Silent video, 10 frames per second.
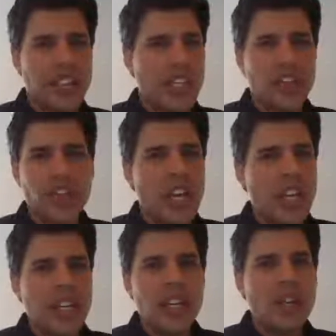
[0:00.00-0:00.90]
Teachers,
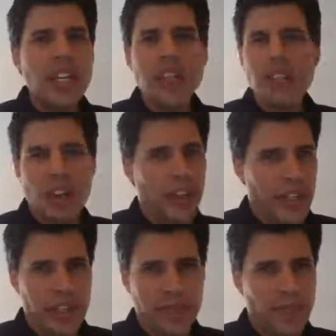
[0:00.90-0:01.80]
you don't need to
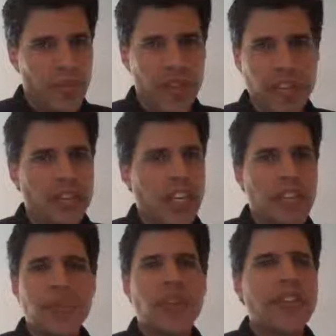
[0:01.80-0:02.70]
solve it. There's
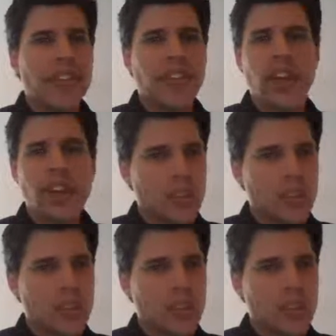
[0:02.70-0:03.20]
experts out there,